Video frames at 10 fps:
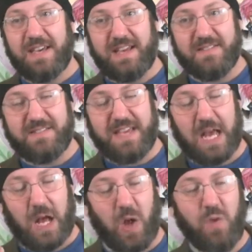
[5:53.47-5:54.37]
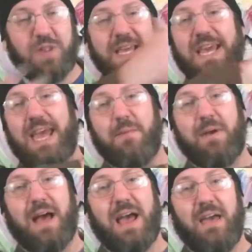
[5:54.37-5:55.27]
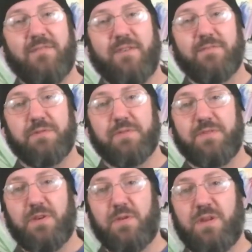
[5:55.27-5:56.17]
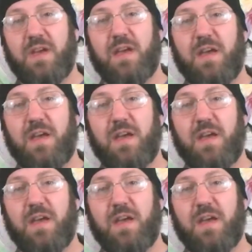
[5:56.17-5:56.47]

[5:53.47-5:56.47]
is the only game I have ever reviewed